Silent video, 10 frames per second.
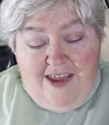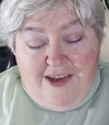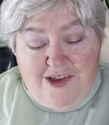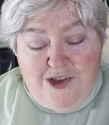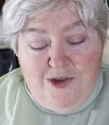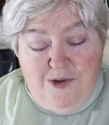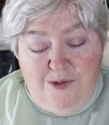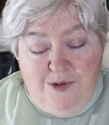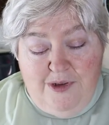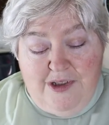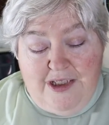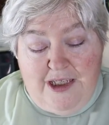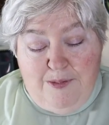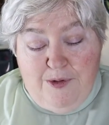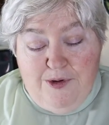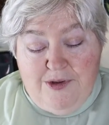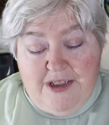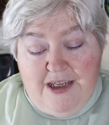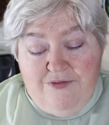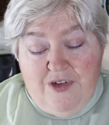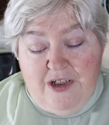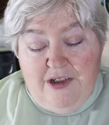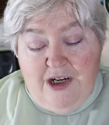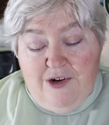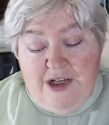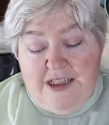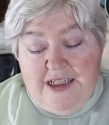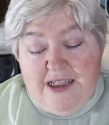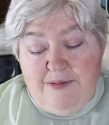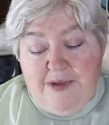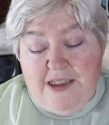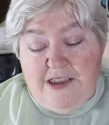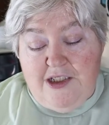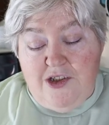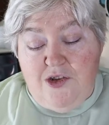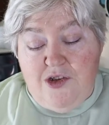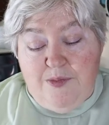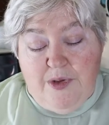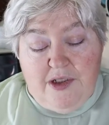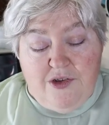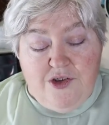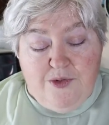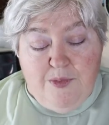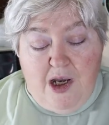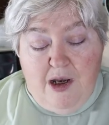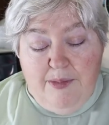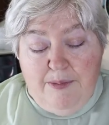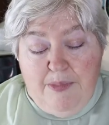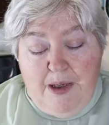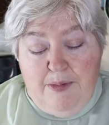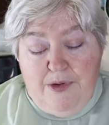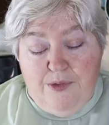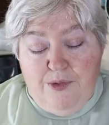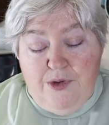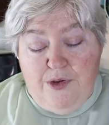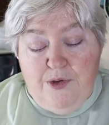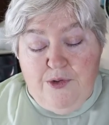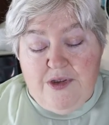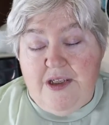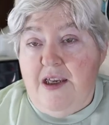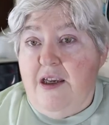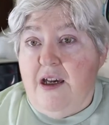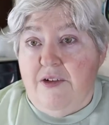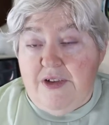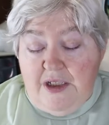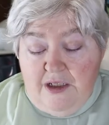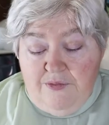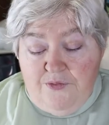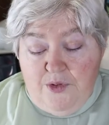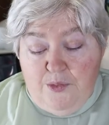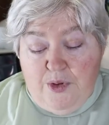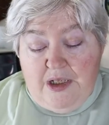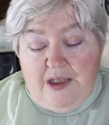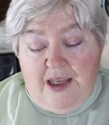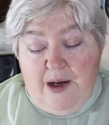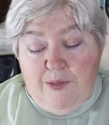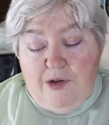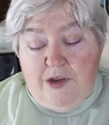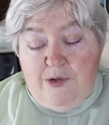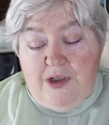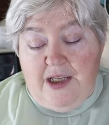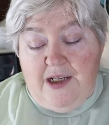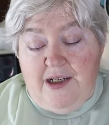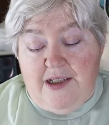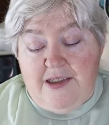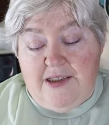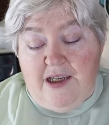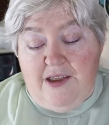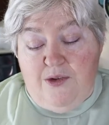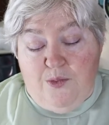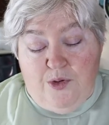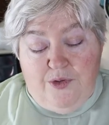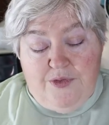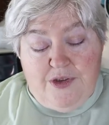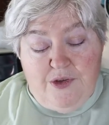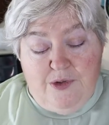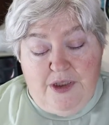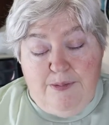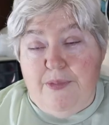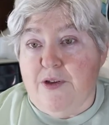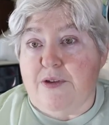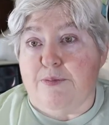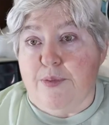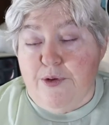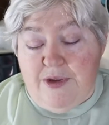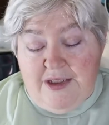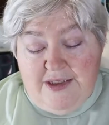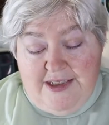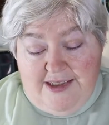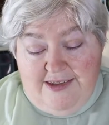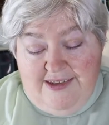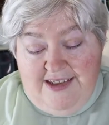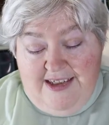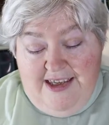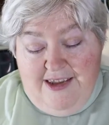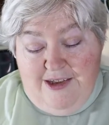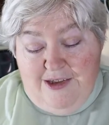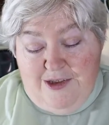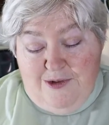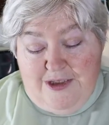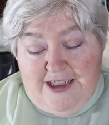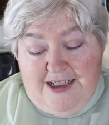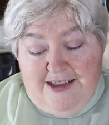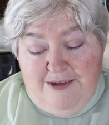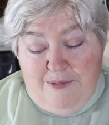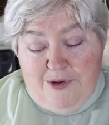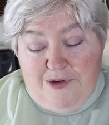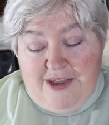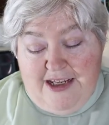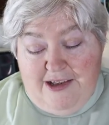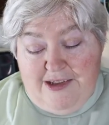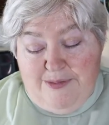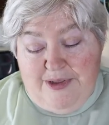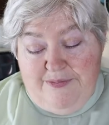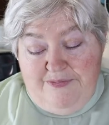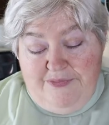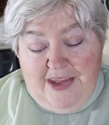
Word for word: The zoo keepers and veterinary team continue to monitor mom and baby through the use of an infrared camera located inside the wolf's newly built birthing den, the zoo said in the birth announcement.